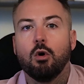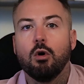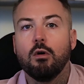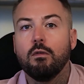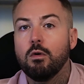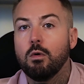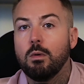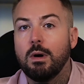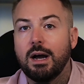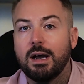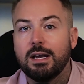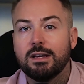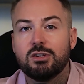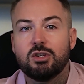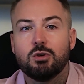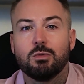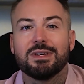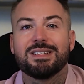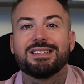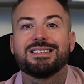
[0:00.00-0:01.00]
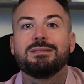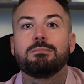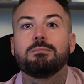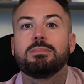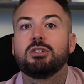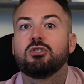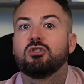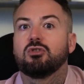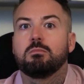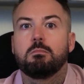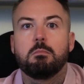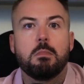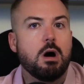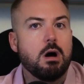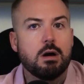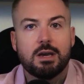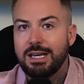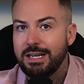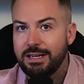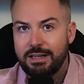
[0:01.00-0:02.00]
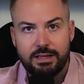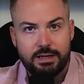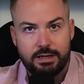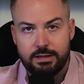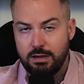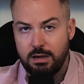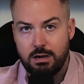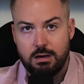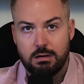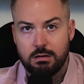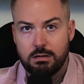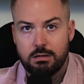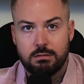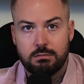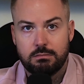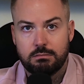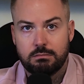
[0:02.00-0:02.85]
Otherwise, you are simply just marketing in the dark.